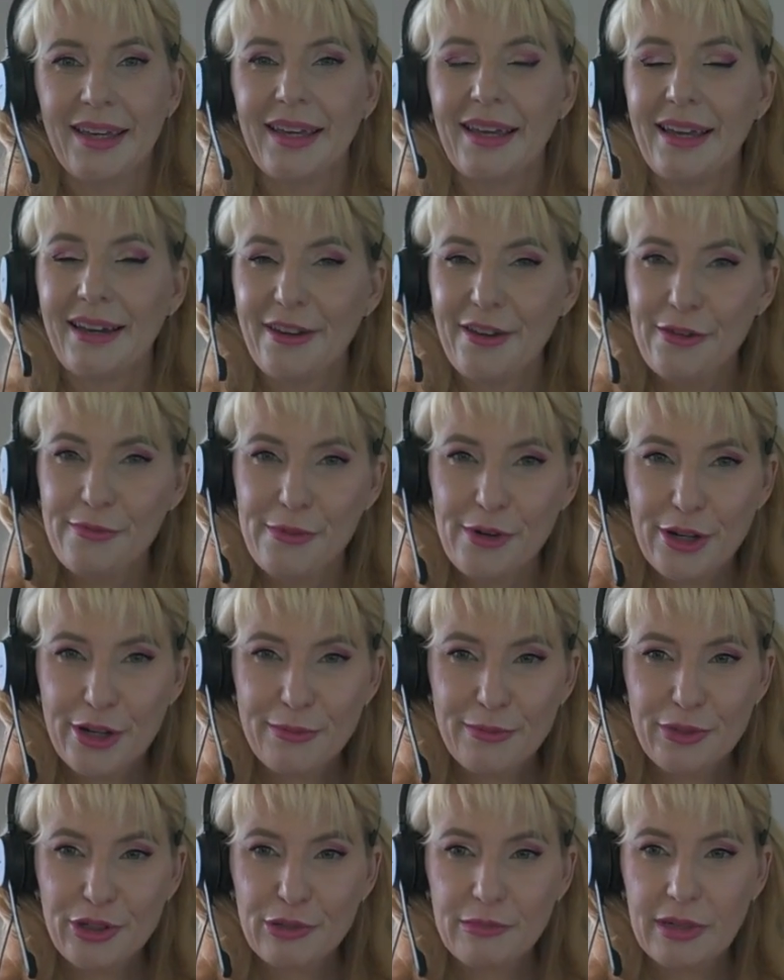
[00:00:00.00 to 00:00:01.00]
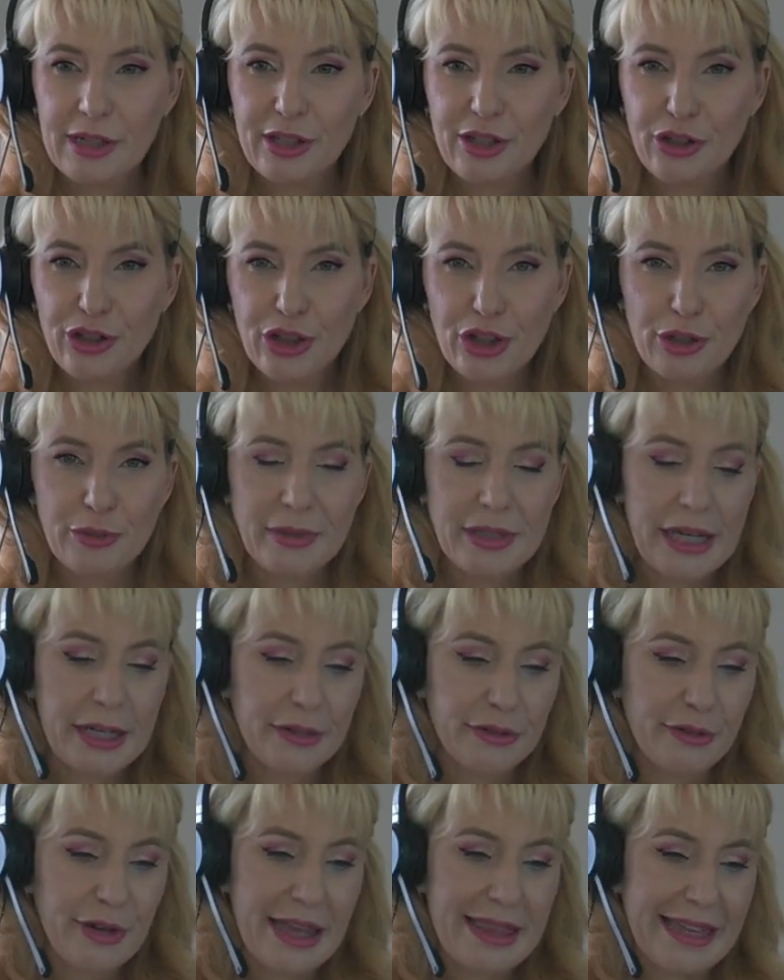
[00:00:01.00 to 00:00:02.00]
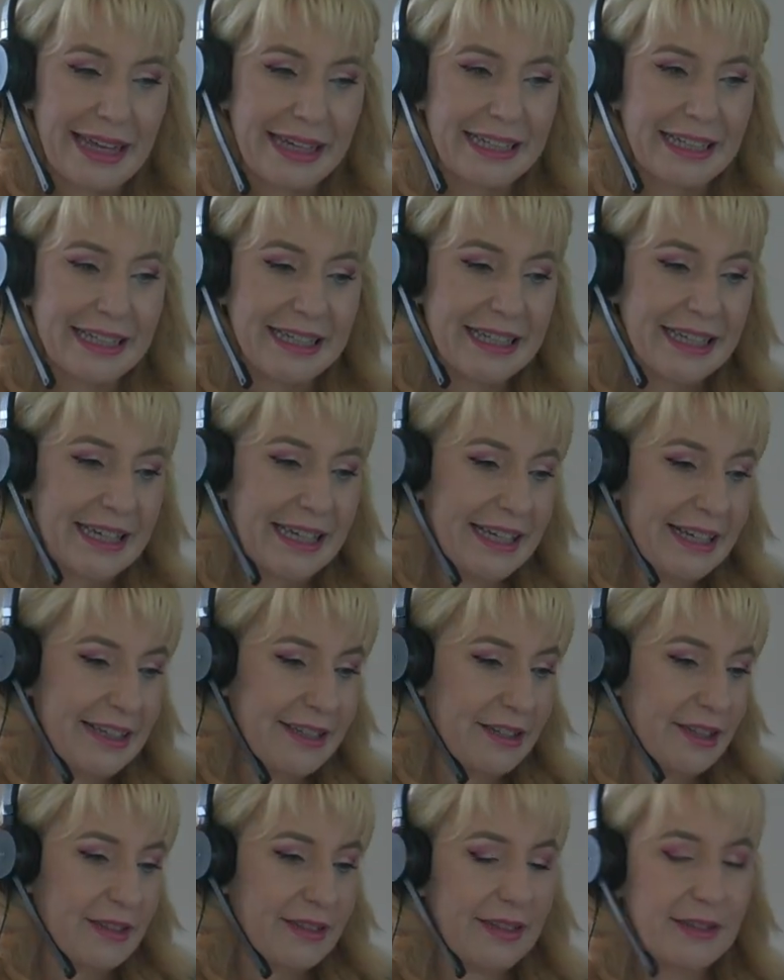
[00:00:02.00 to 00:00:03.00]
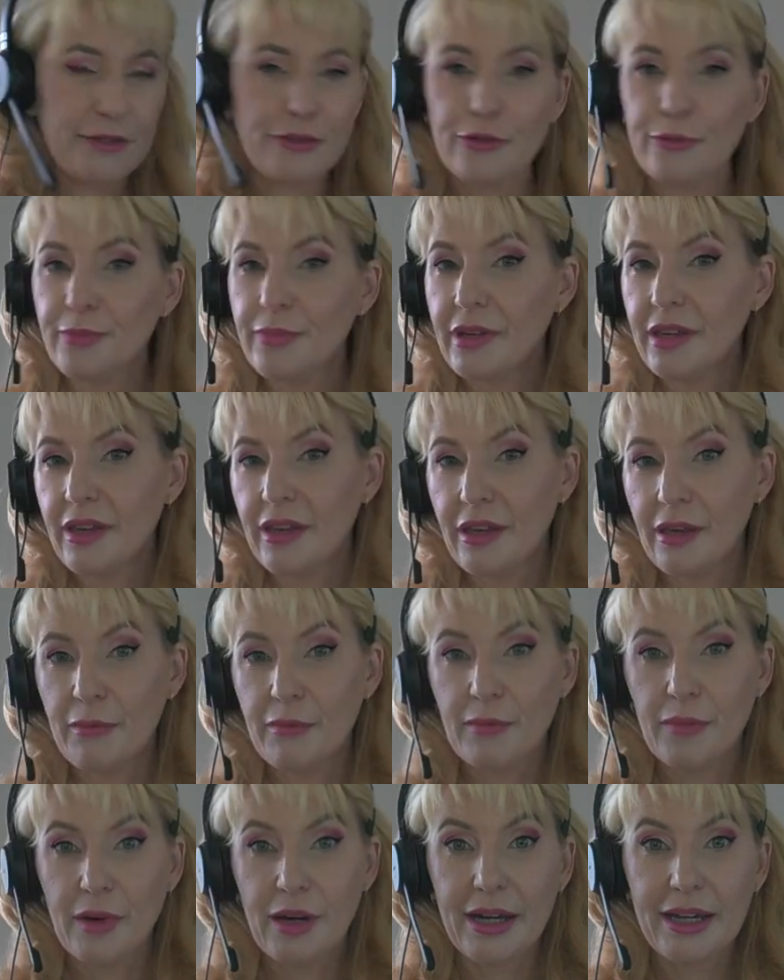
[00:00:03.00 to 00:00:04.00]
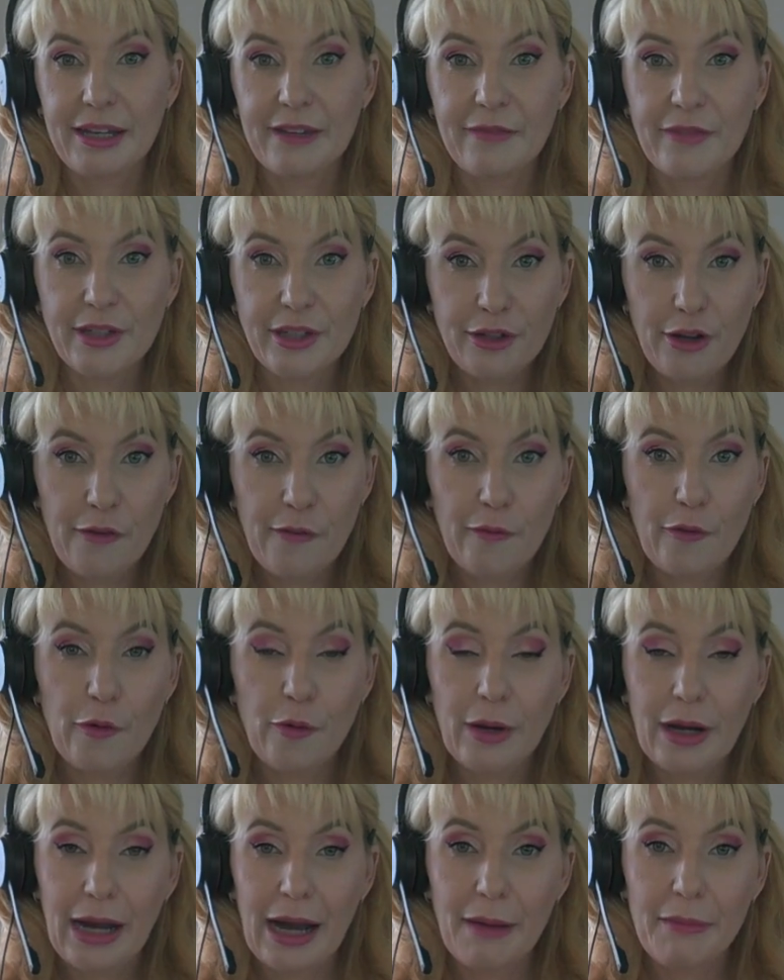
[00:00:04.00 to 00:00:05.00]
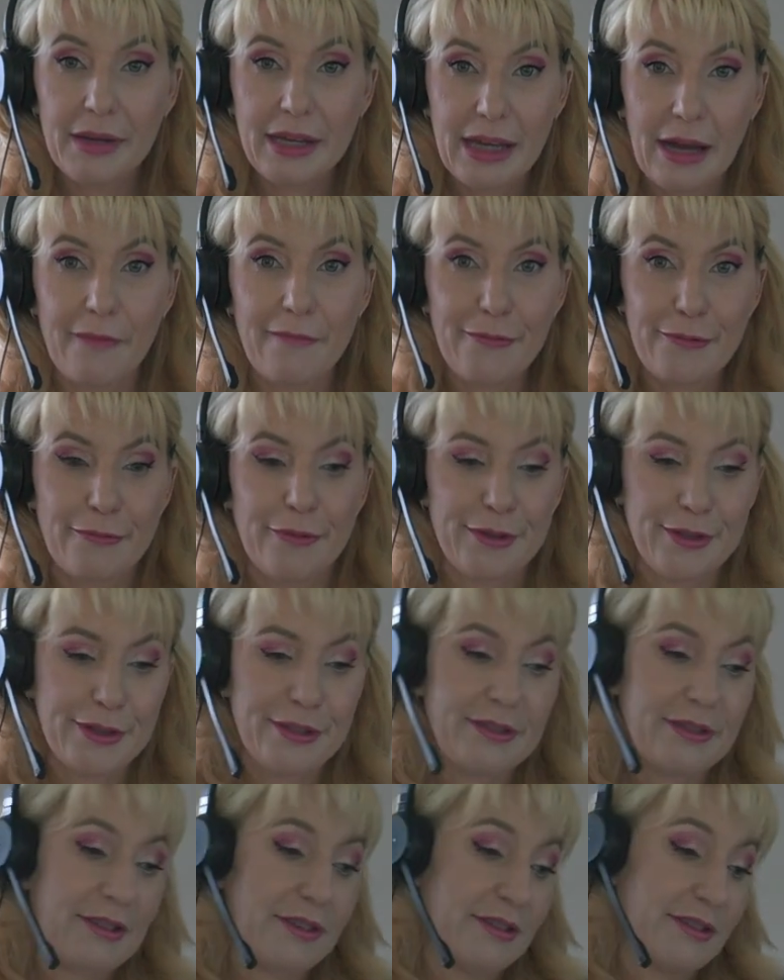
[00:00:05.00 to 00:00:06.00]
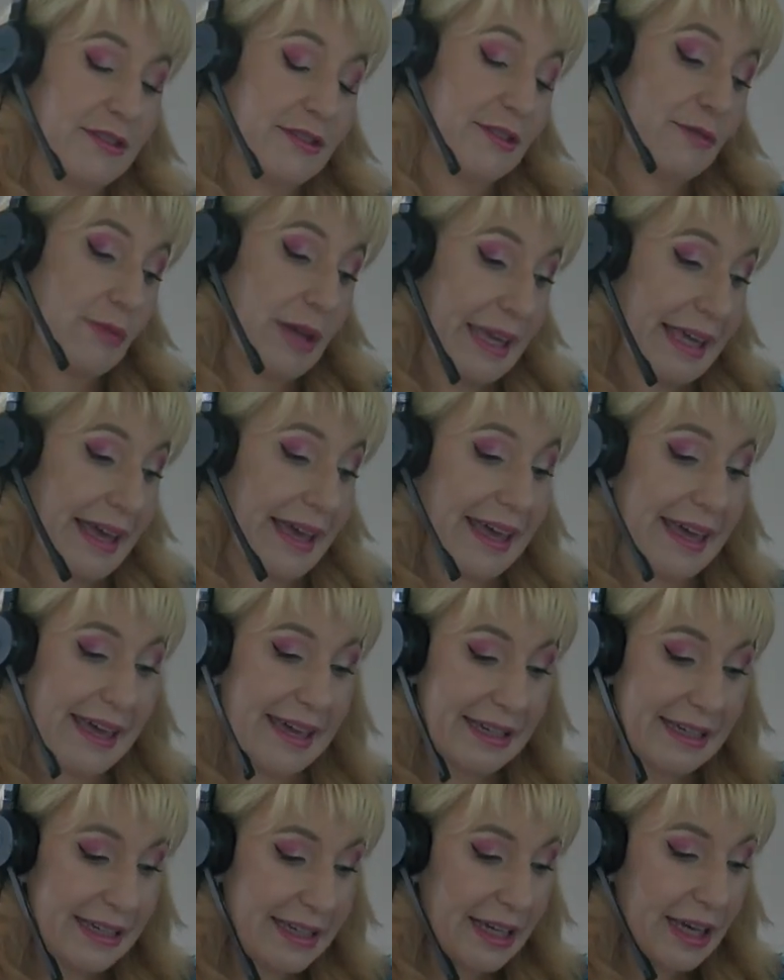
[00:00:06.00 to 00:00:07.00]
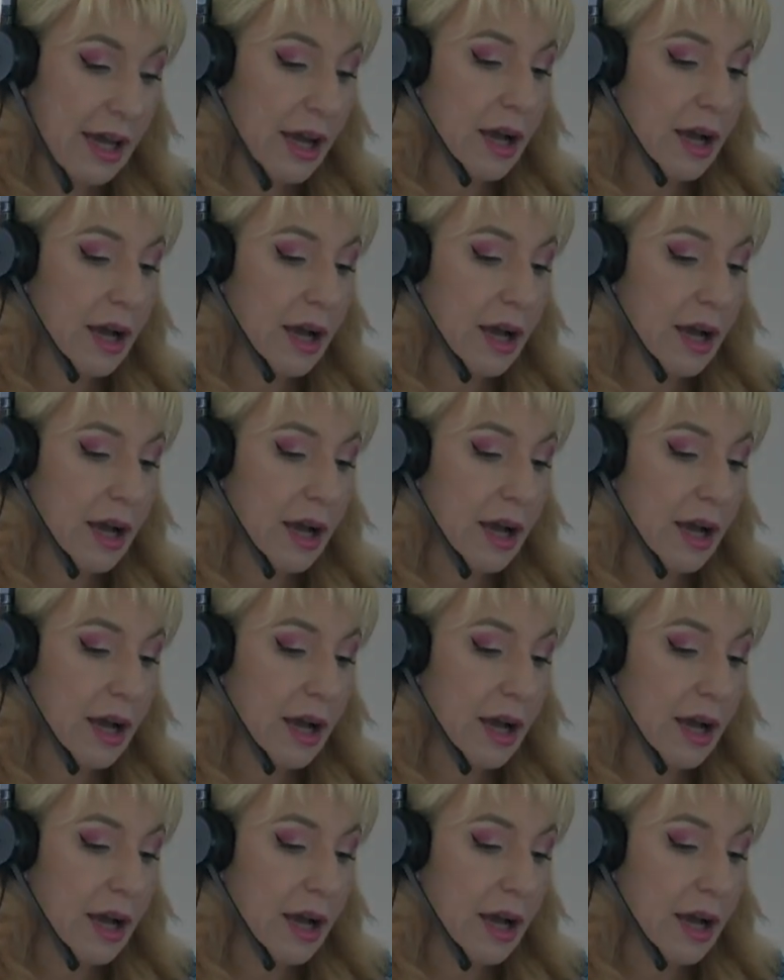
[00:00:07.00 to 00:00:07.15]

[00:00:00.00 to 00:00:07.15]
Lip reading: Hello, welcome to my YouTube channel, Lady D. So this will be my video for coming up for what's the week ahead.